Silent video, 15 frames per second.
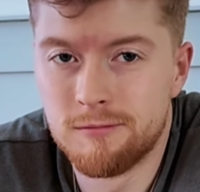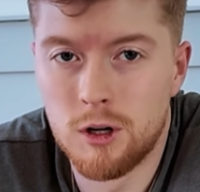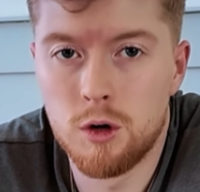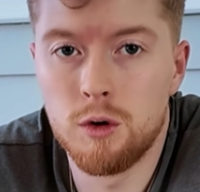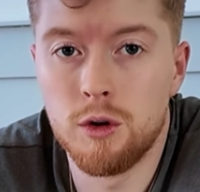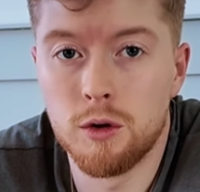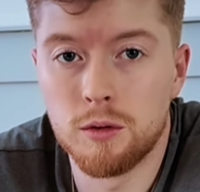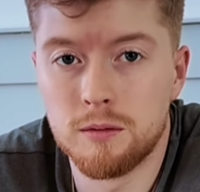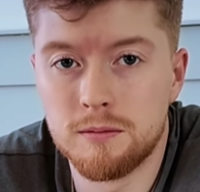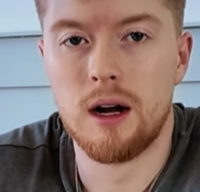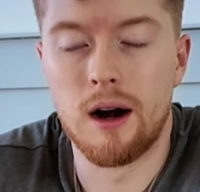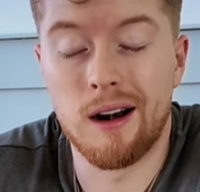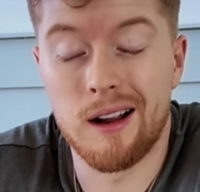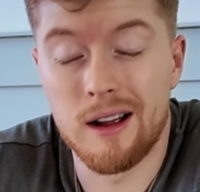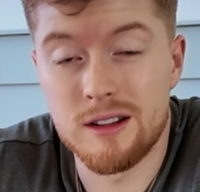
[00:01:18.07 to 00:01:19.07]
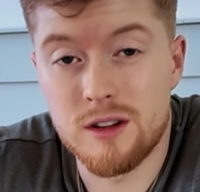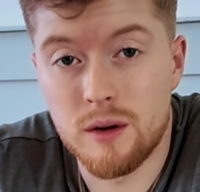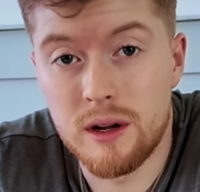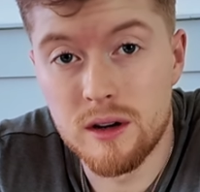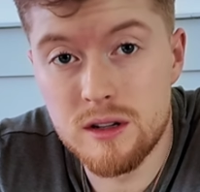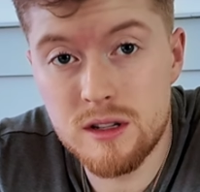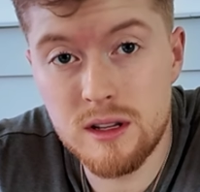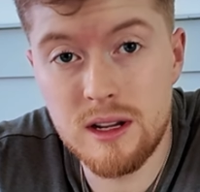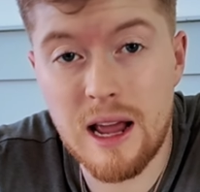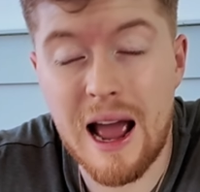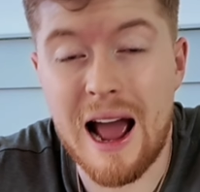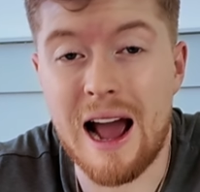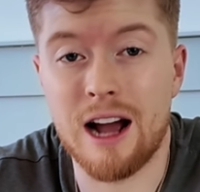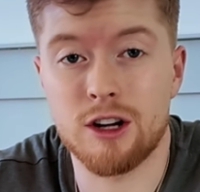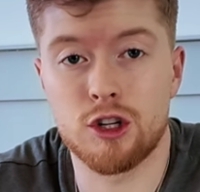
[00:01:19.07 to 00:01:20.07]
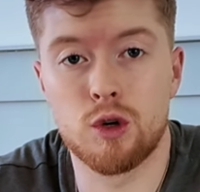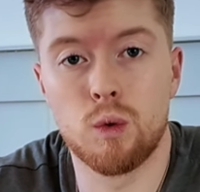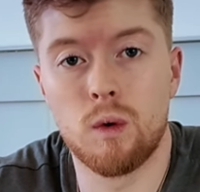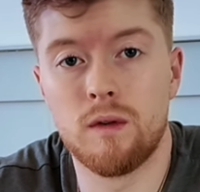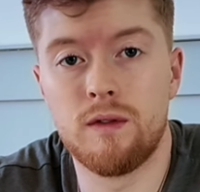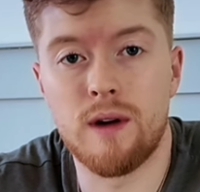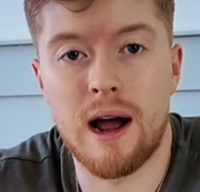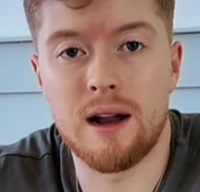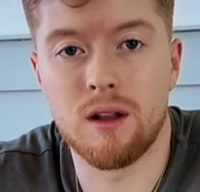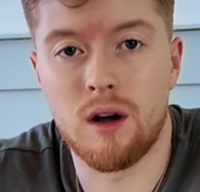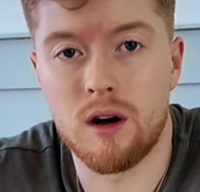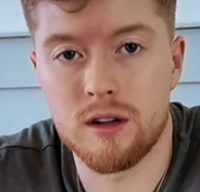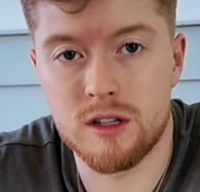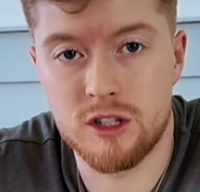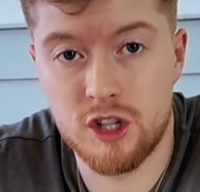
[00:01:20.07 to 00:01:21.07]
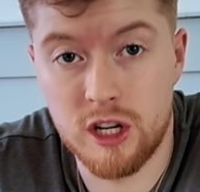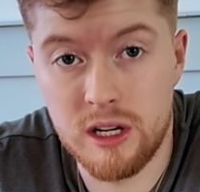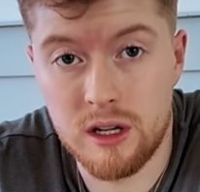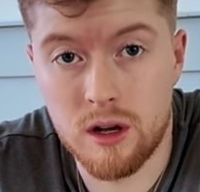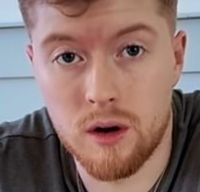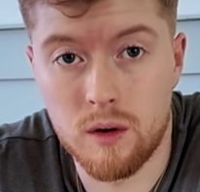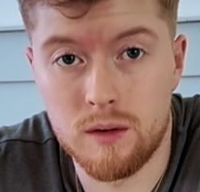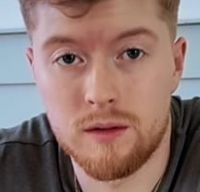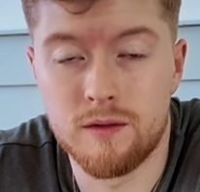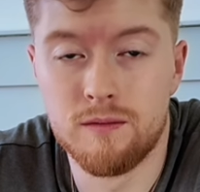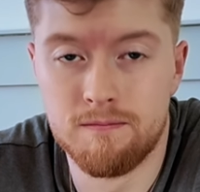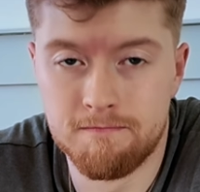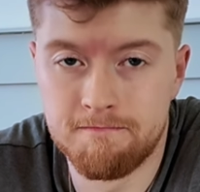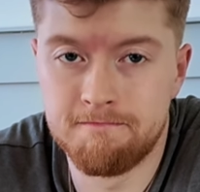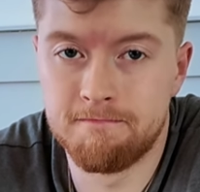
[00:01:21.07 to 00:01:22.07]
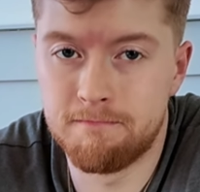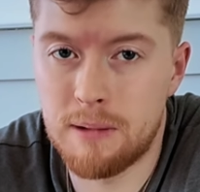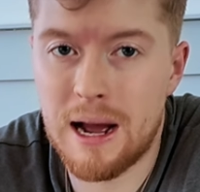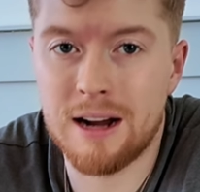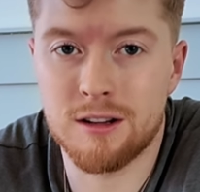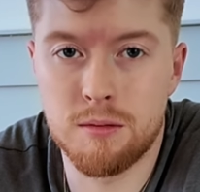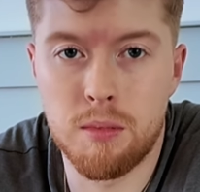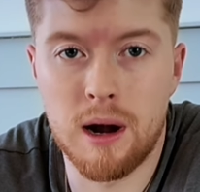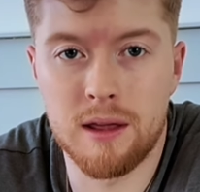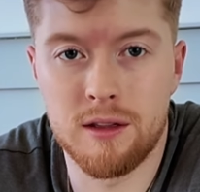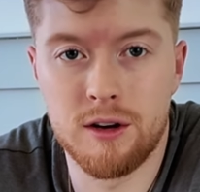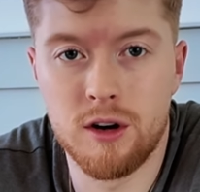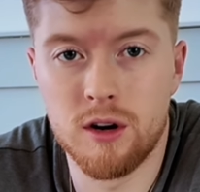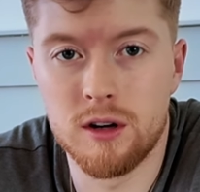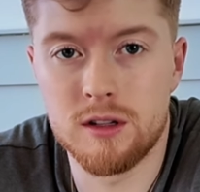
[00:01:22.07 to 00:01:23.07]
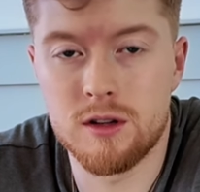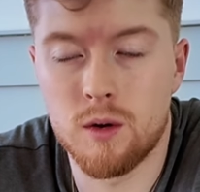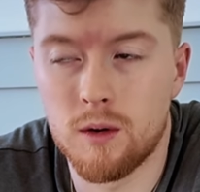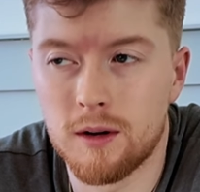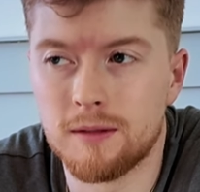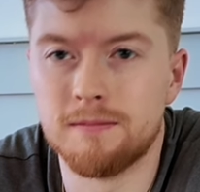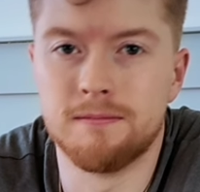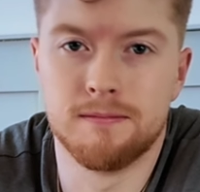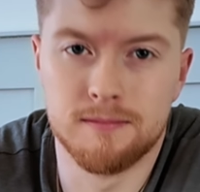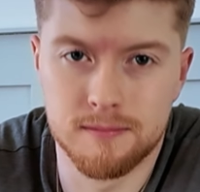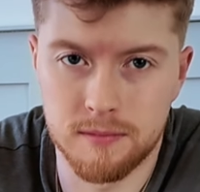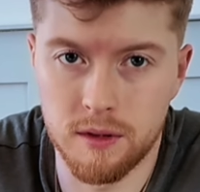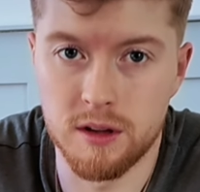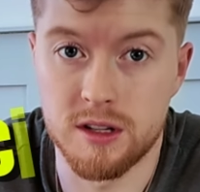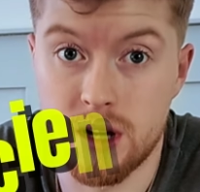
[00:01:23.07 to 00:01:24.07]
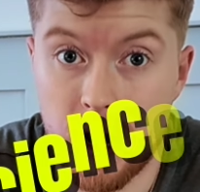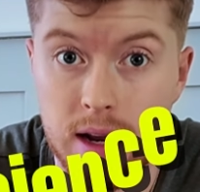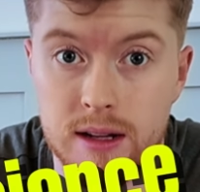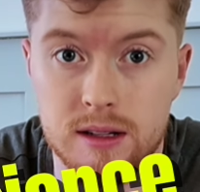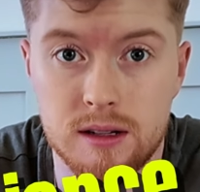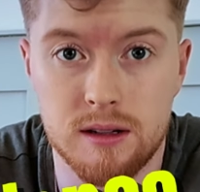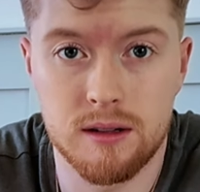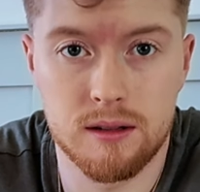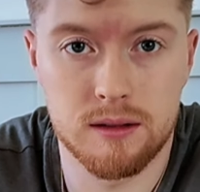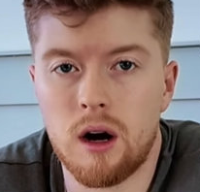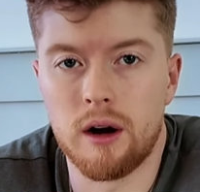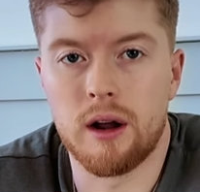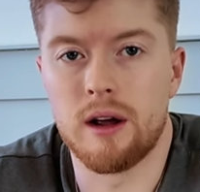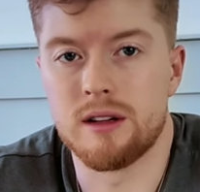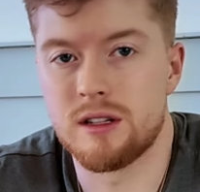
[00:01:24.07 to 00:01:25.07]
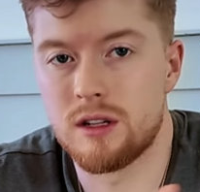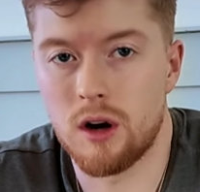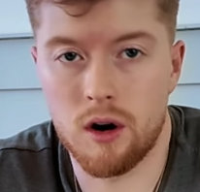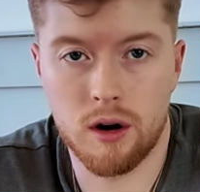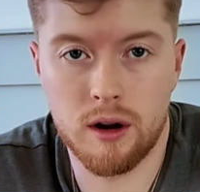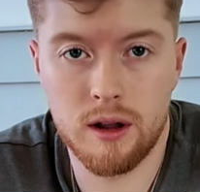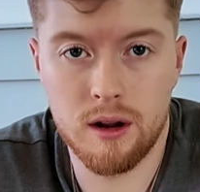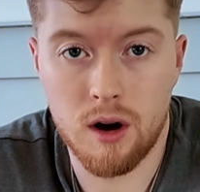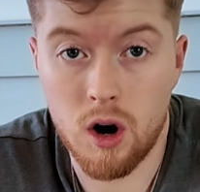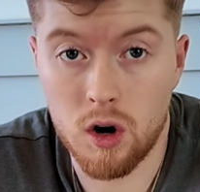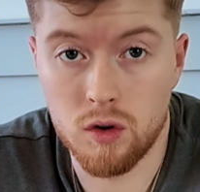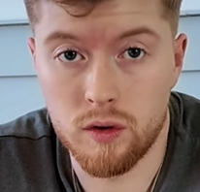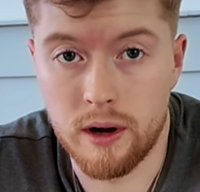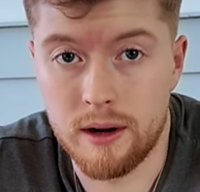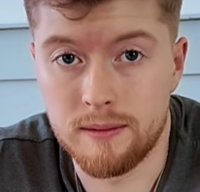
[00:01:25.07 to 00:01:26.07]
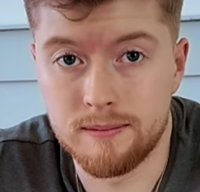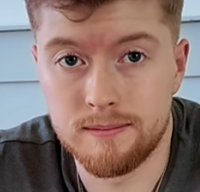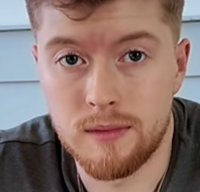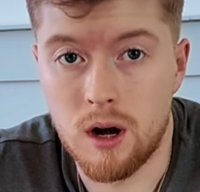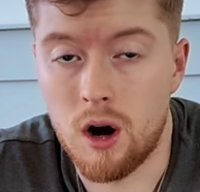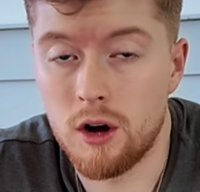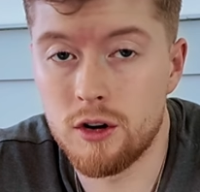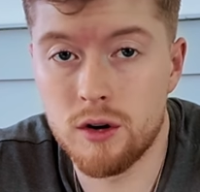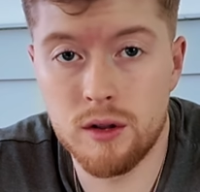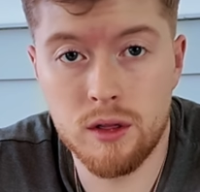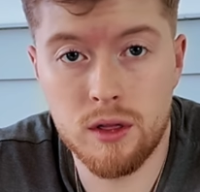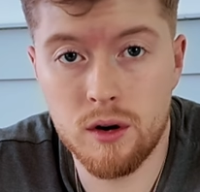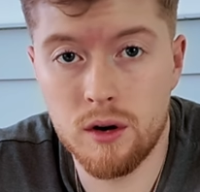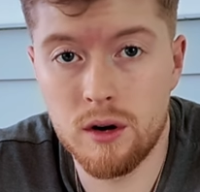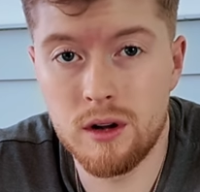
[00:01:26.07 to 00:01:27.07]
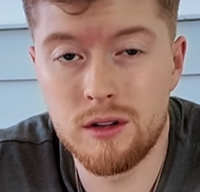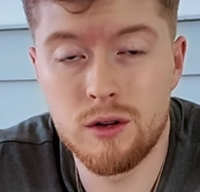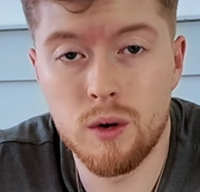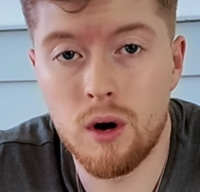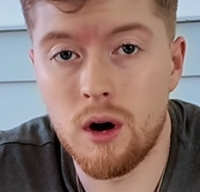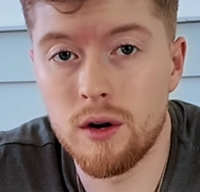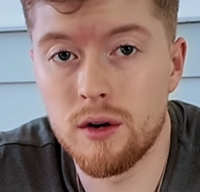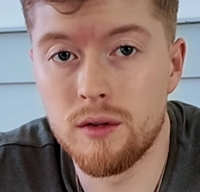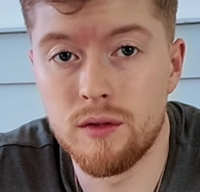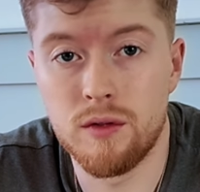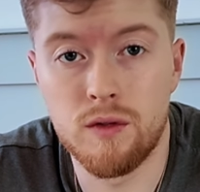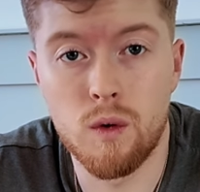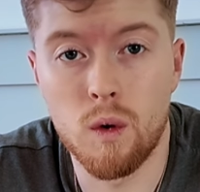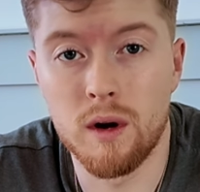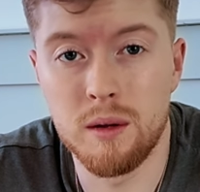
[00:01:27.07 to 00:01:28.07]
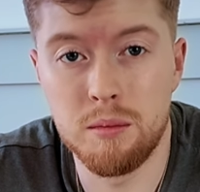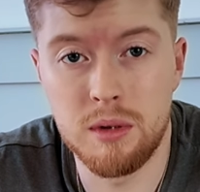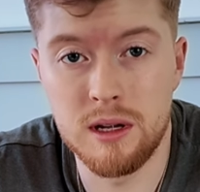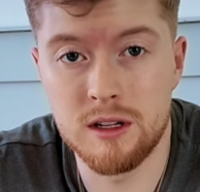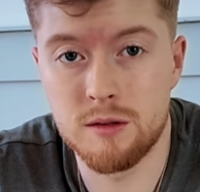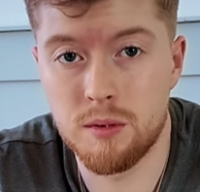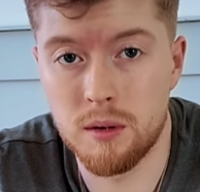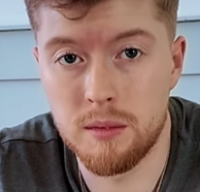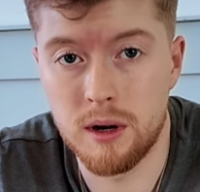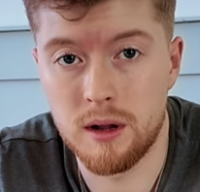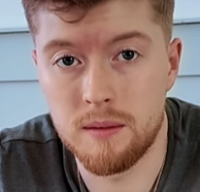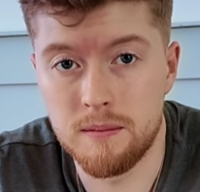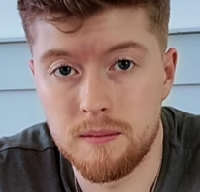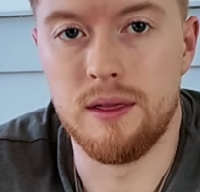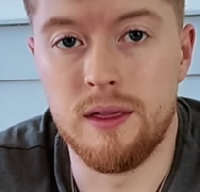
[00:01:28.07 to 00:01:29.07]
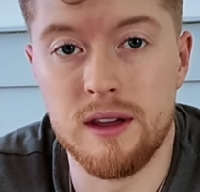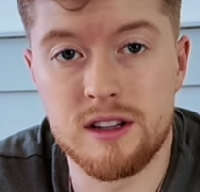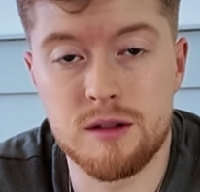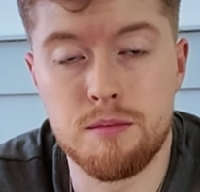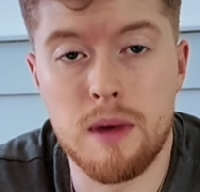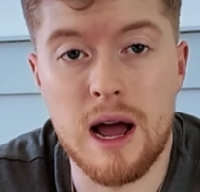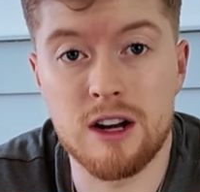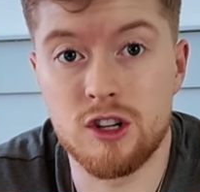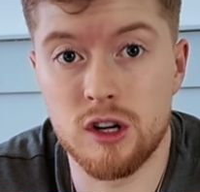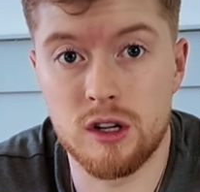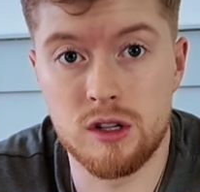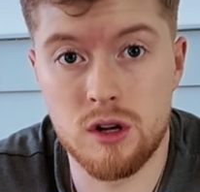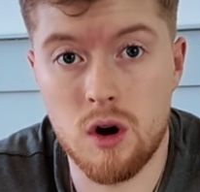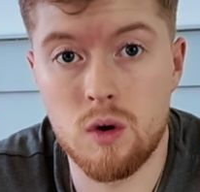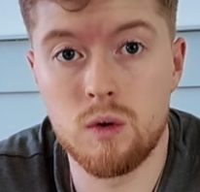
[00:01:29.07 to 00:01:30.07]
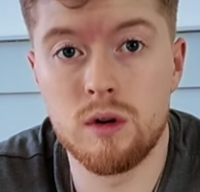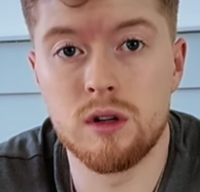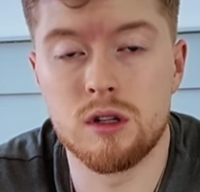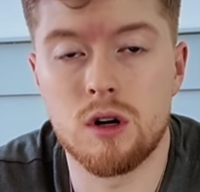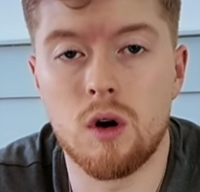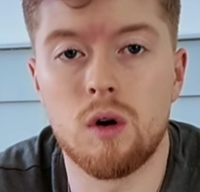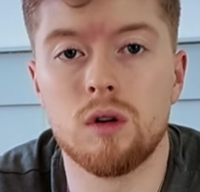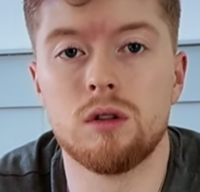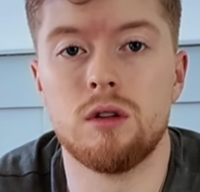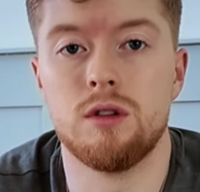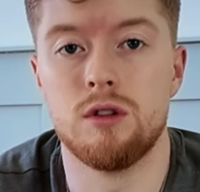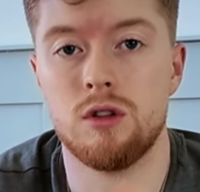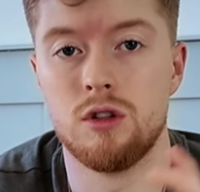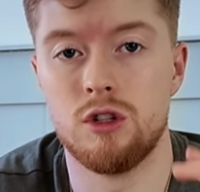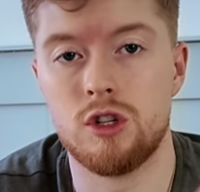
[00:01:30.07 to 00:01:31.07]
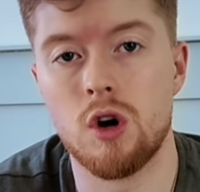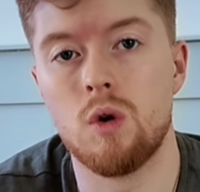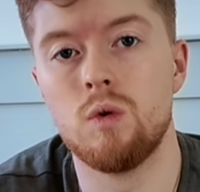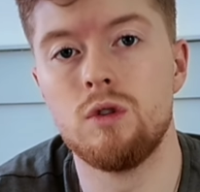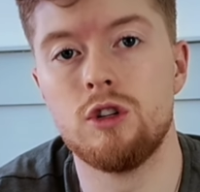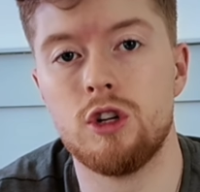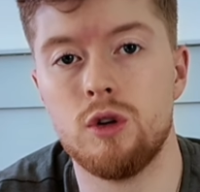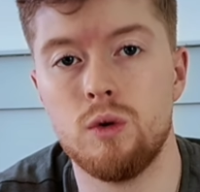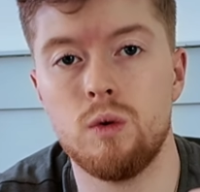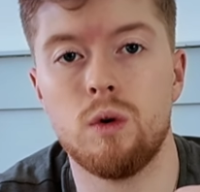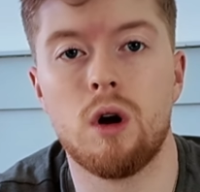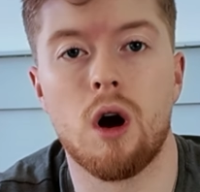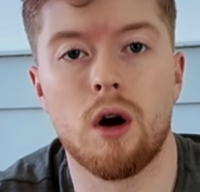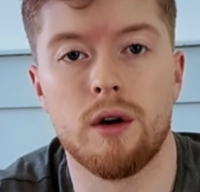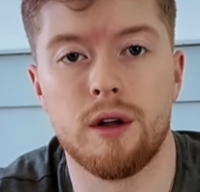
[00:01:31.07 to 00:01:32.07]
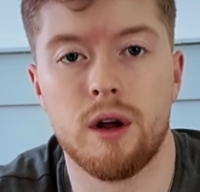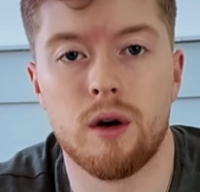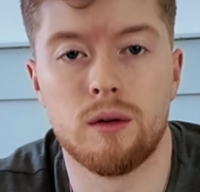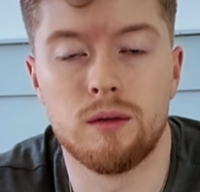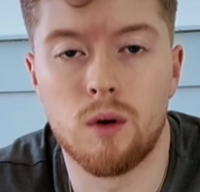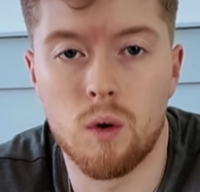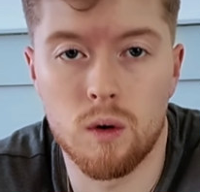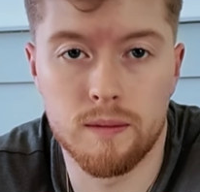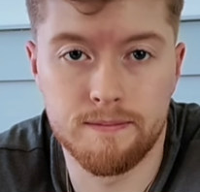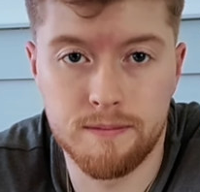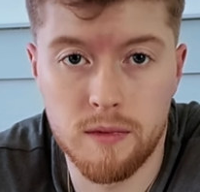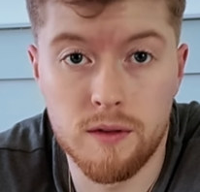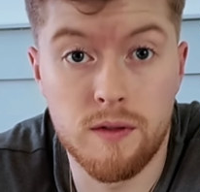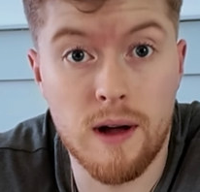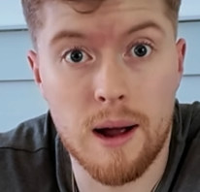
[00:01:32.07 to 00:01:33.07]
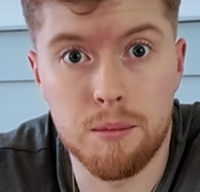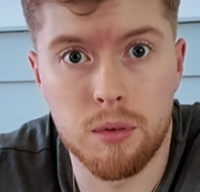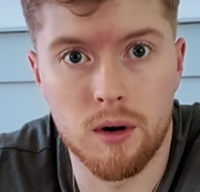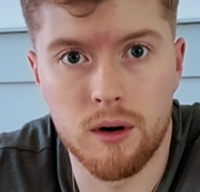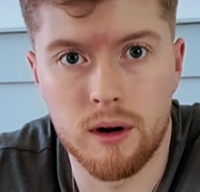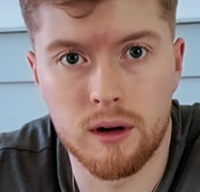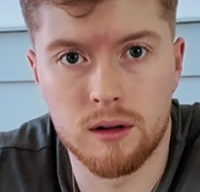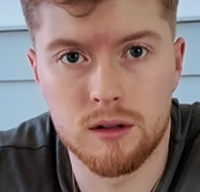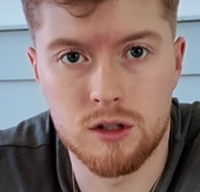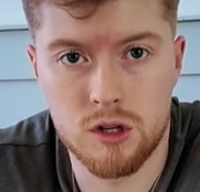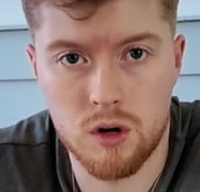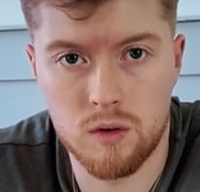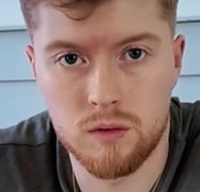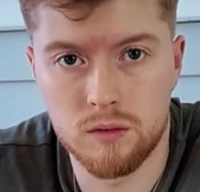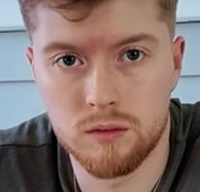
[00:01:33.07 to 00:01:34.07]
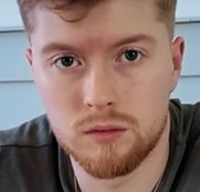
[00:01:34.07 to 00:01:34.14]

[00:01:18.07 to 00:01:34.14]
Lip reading: Who knew? All right guys, so here's the actual fat loss cheat code, backed by the nerds or the science. All right guys, target heart rate, 130 to 140 beats per minute. This magic zone is called zone 2 cardio, or the fat burning zone.